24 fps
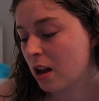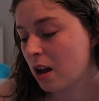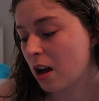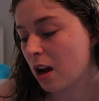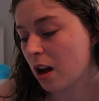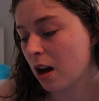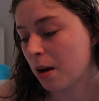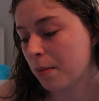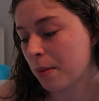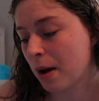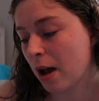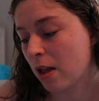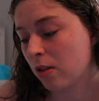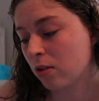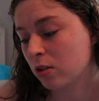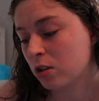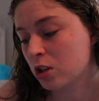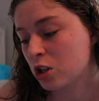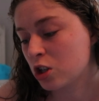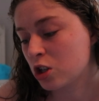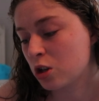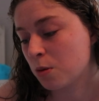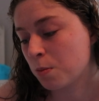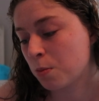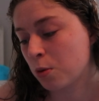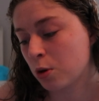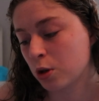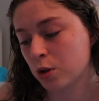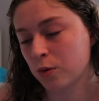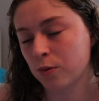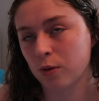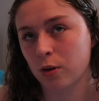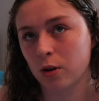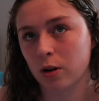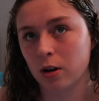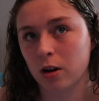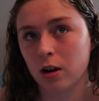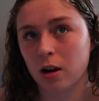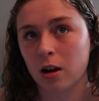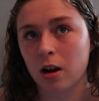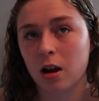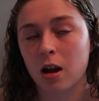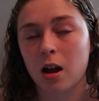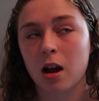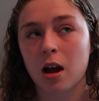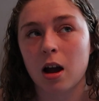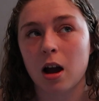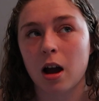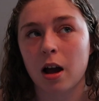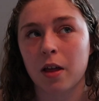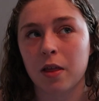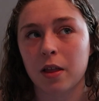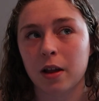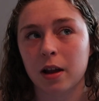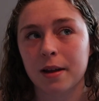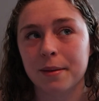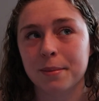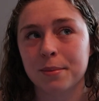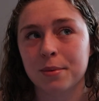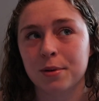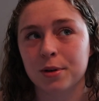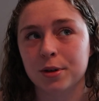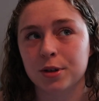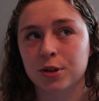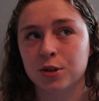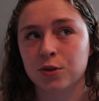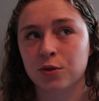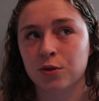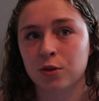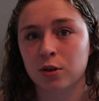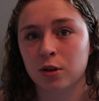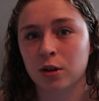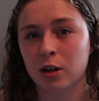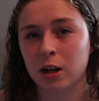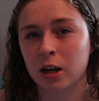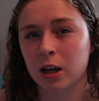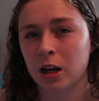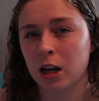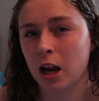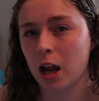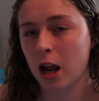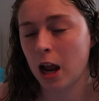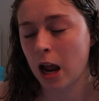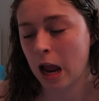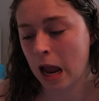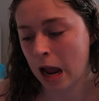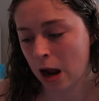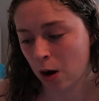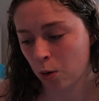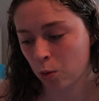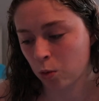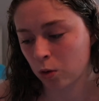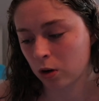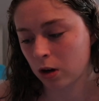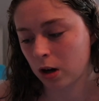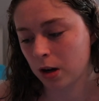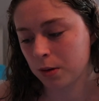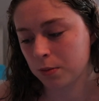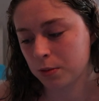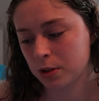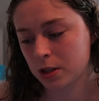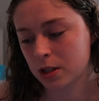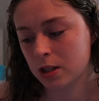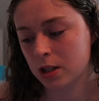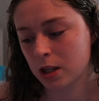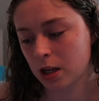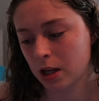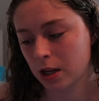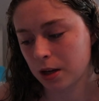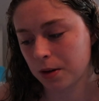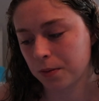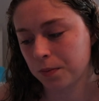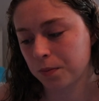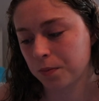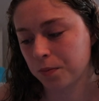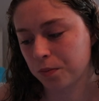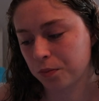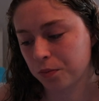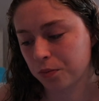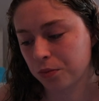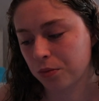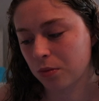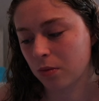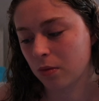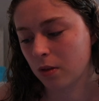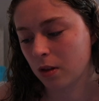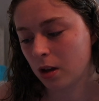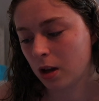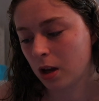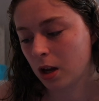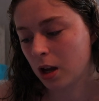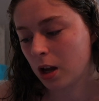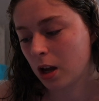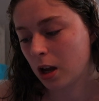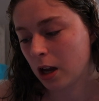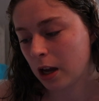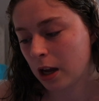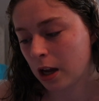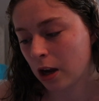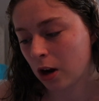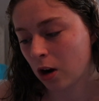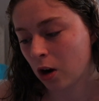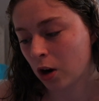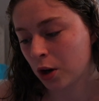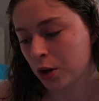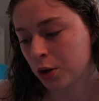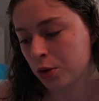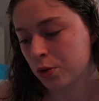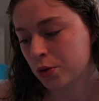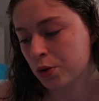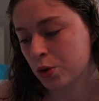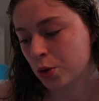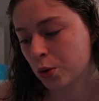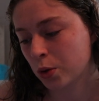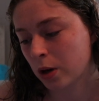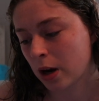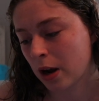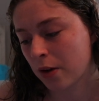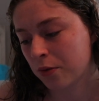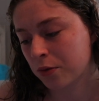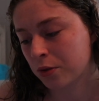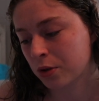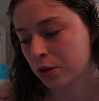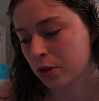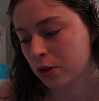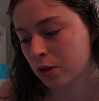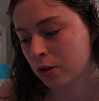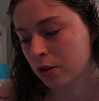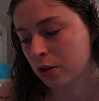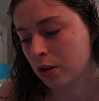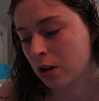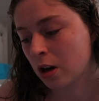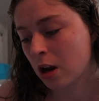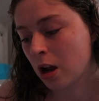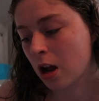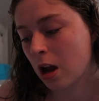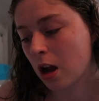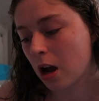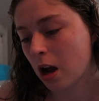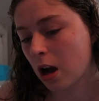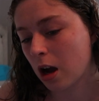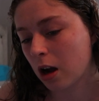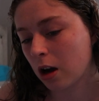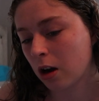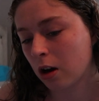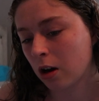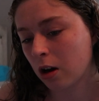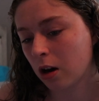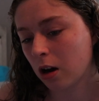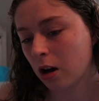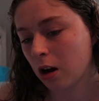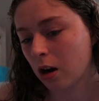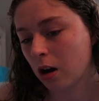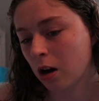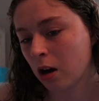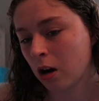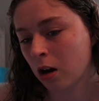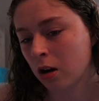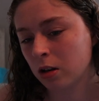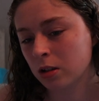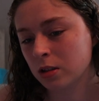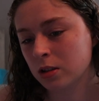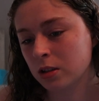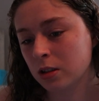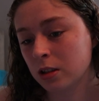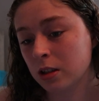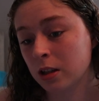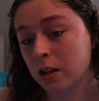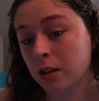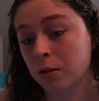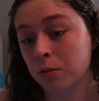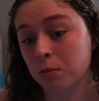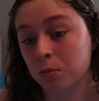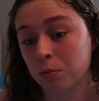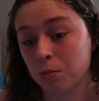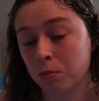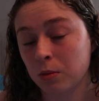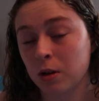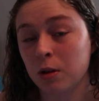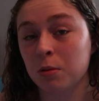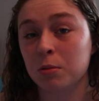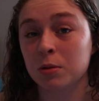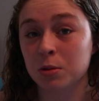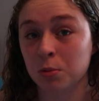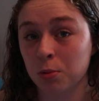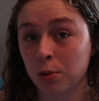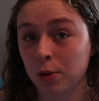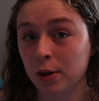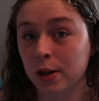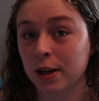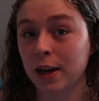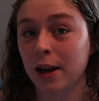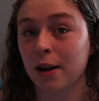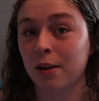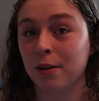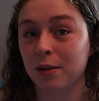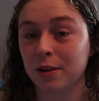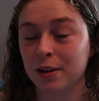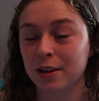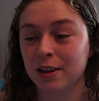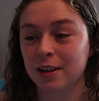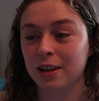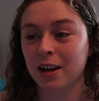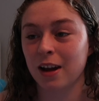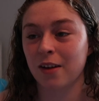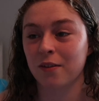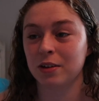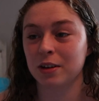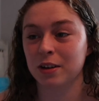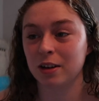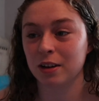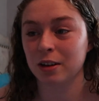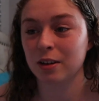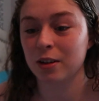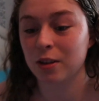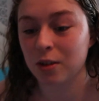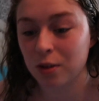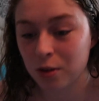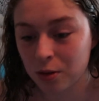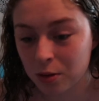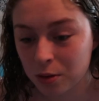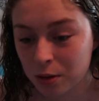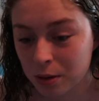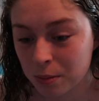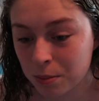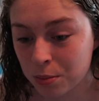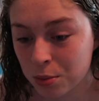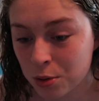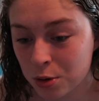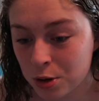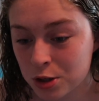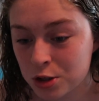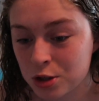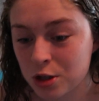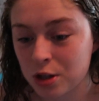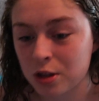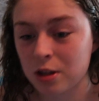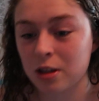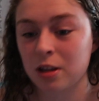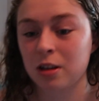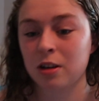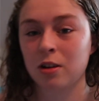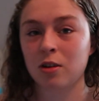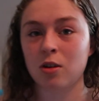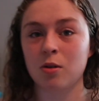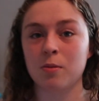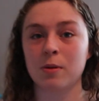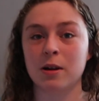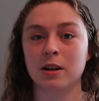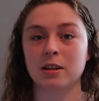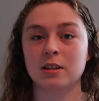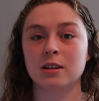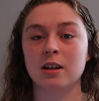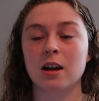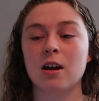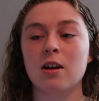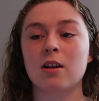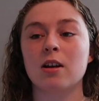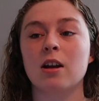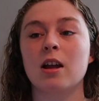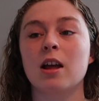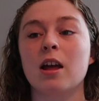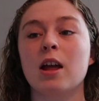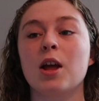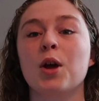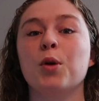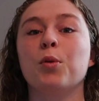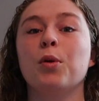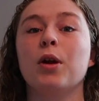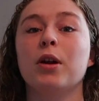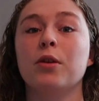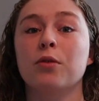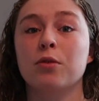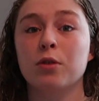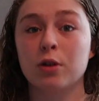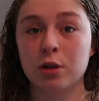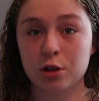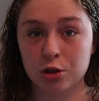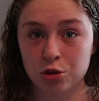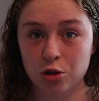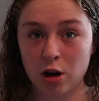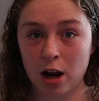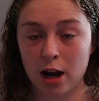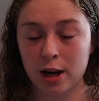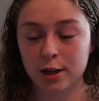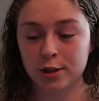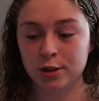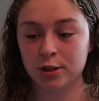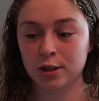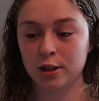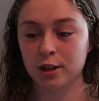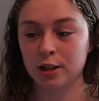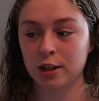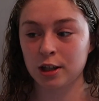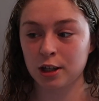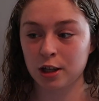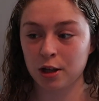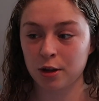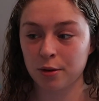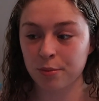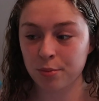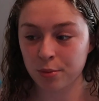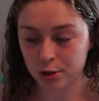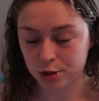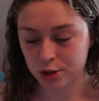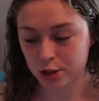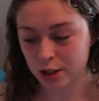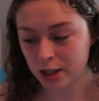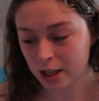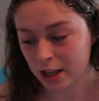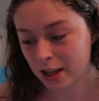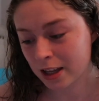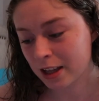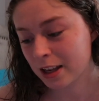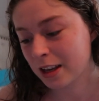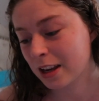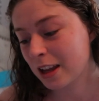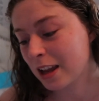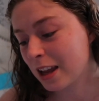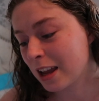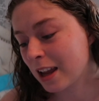How long did you push for? I think I pushed for an hour, I would say. Are you sore after? Honestly, it was a workout. Having to go and push and then go back down, wait for a contraction, and you push again.